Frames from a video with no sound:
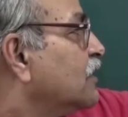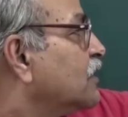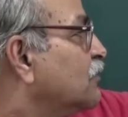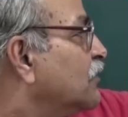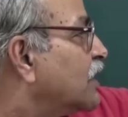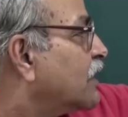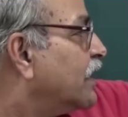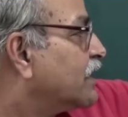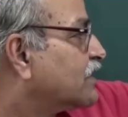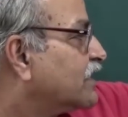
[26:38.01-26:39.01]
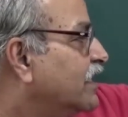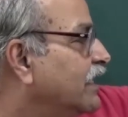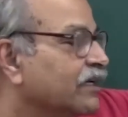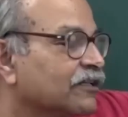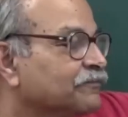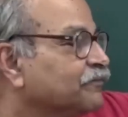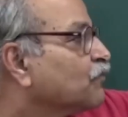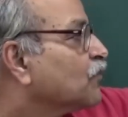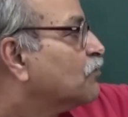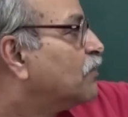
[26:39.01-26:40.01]
Similar case here.
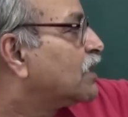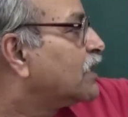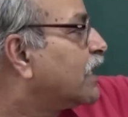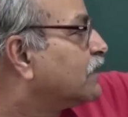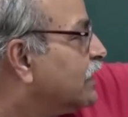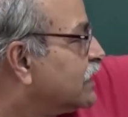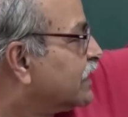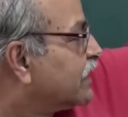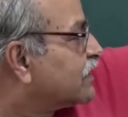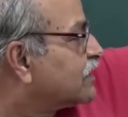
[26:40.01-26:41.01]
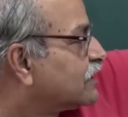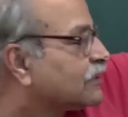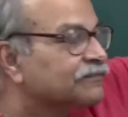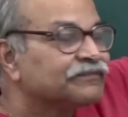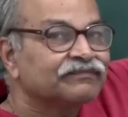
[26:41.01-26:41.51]
But at this energy,